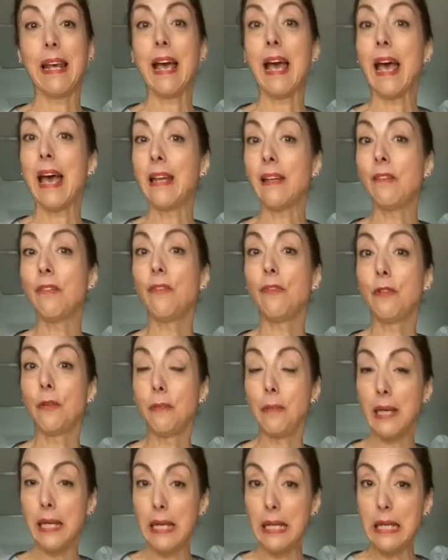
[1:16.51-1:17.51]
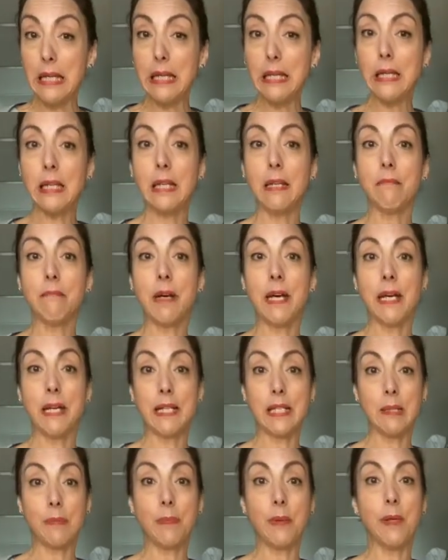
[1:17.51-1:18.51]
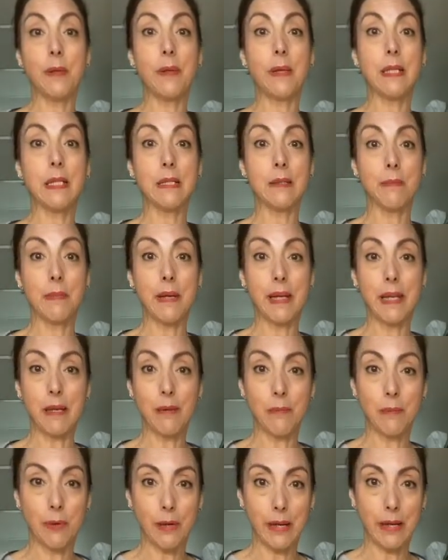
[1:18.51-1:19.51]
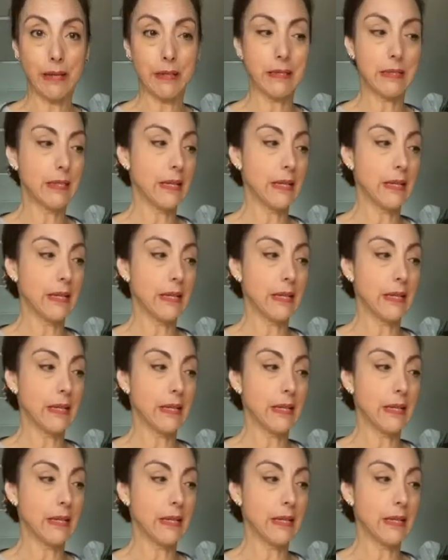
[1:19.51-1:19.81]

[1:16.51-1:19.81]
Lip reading: And for me, in my experience making bread,